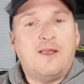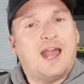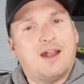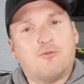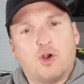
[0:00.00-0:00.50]

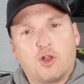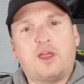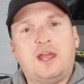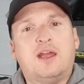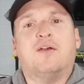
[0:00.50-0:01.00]
And
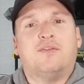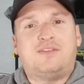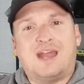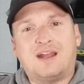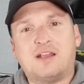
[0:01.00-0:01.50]
really,
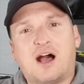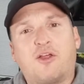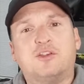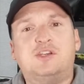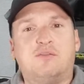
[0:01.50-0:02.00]

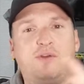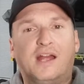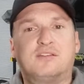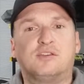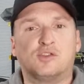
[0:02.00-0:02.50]
technology
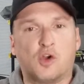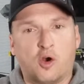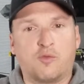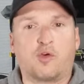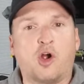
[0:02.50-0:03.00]
advances
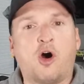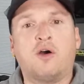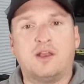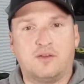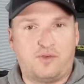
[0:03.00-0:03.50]
overall
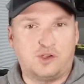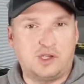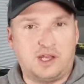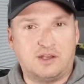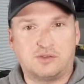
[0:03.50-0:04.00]
in the
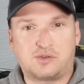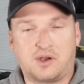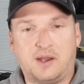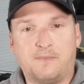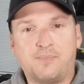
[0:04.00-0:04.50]
fishing industry.